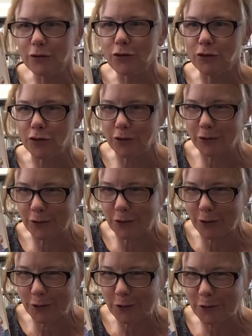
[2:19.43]

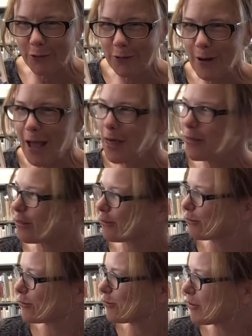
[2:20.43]
2,
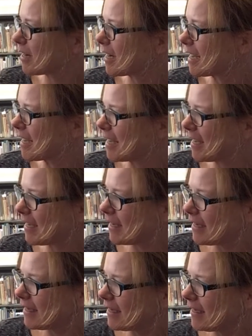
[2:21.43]

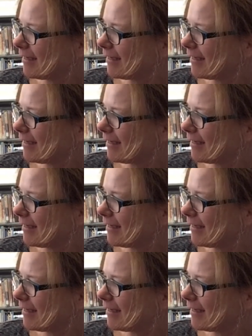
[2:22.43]
3.